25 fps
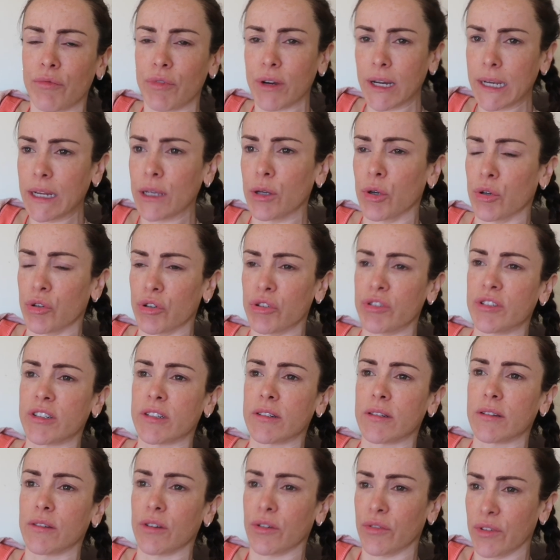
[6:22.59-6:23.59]
really good,
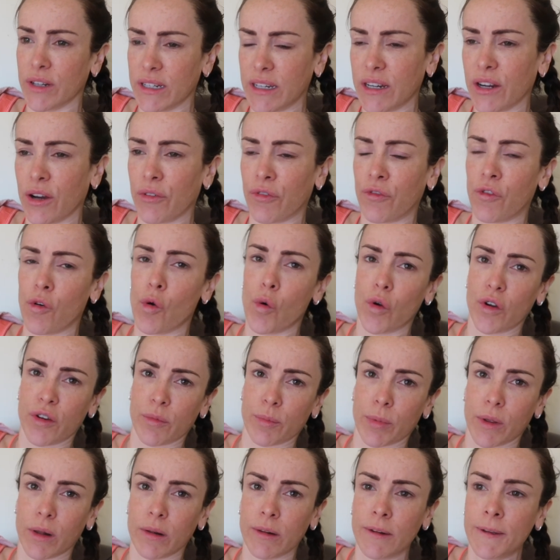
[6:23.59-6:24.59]
they're really
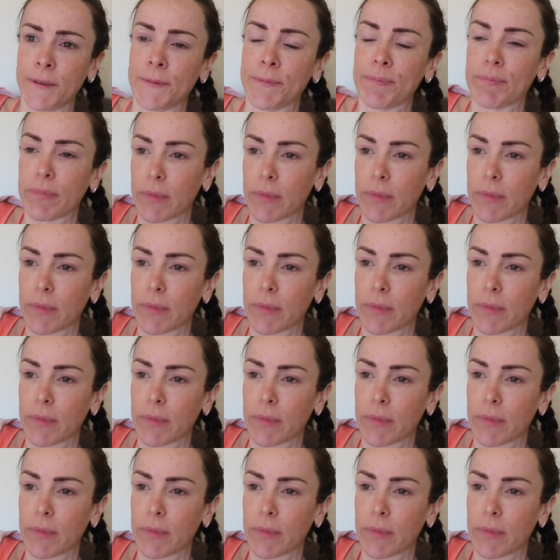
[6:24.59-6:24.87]
affordable,